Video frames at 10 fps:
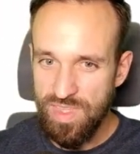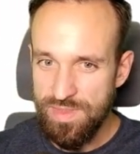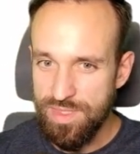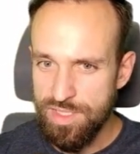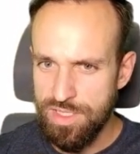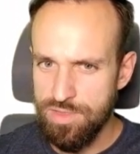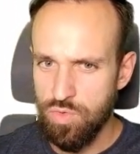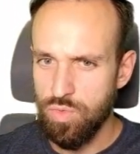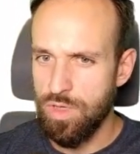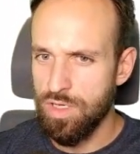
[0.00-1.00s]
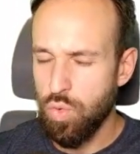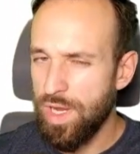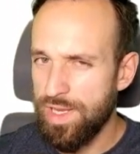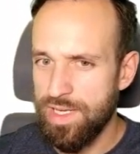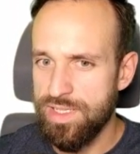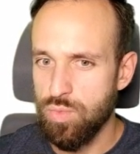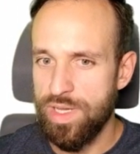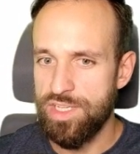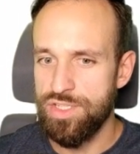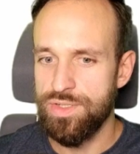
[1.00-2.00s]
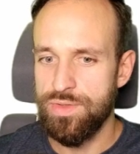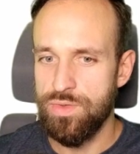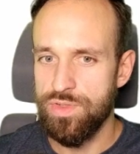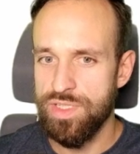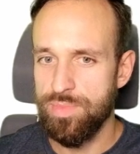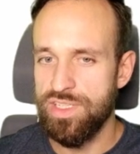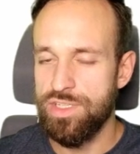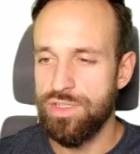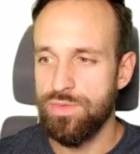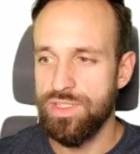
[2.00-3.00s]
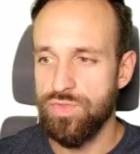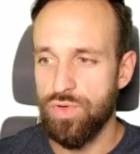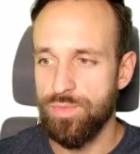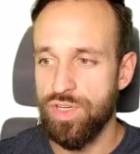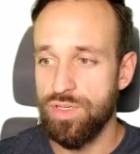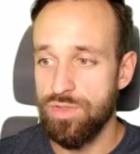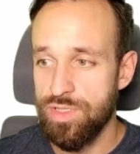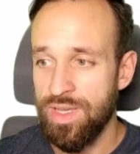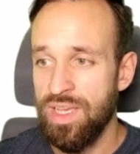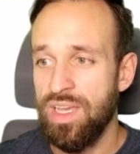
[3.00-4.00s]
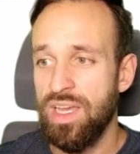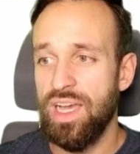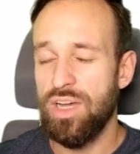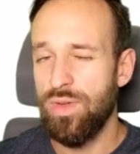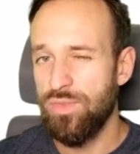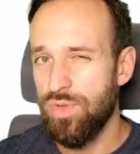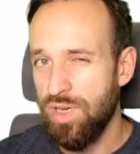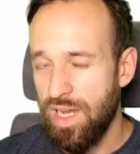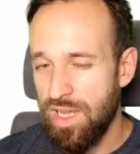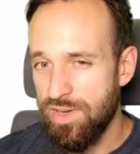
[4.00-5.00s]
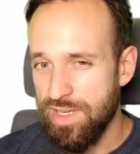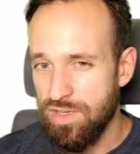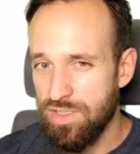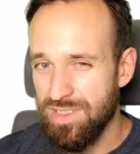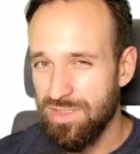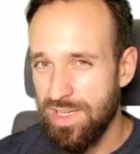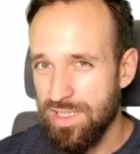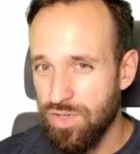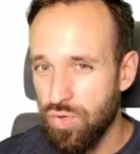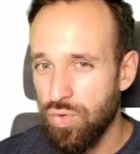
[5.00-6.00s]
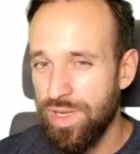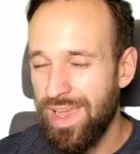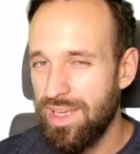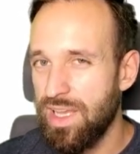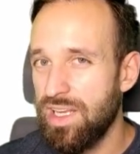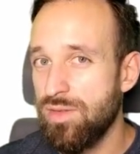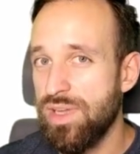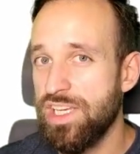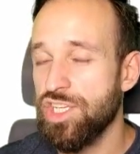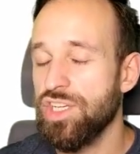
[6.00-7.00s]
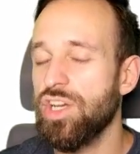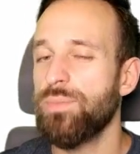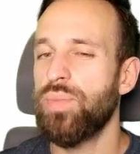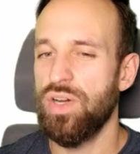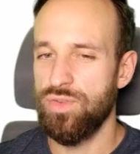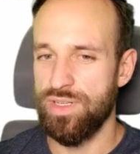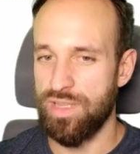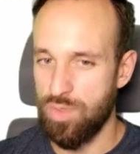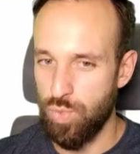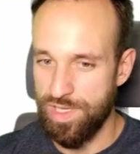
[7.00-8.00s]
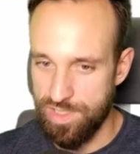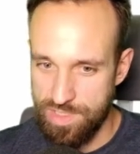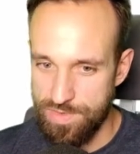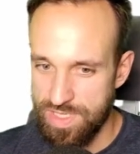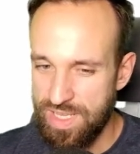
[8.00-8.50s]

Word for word: This is a quite nice way to simply do this from code. However, Ionic also has a create animation component that we can use.